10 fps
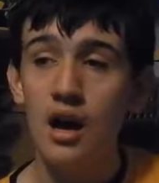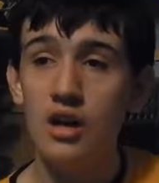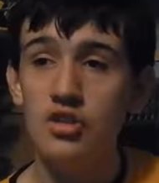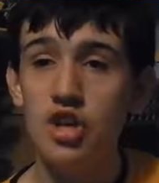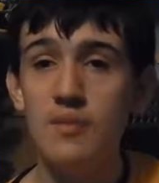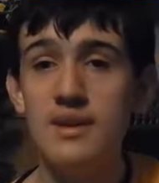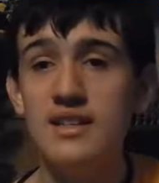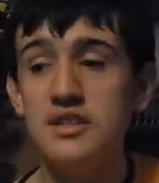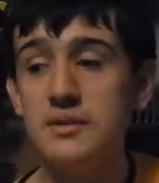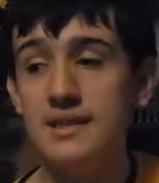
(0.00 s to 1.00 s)
our job
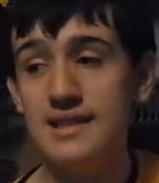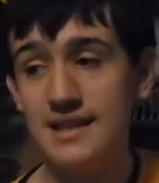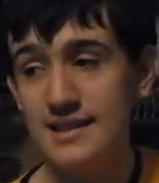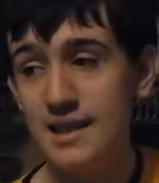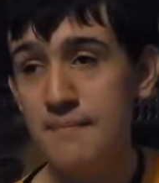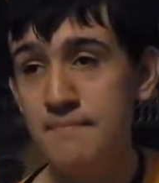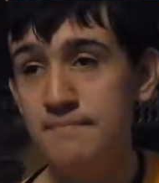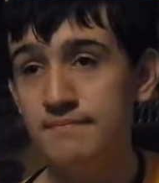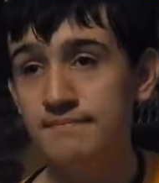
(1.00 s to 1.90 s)
is to assist them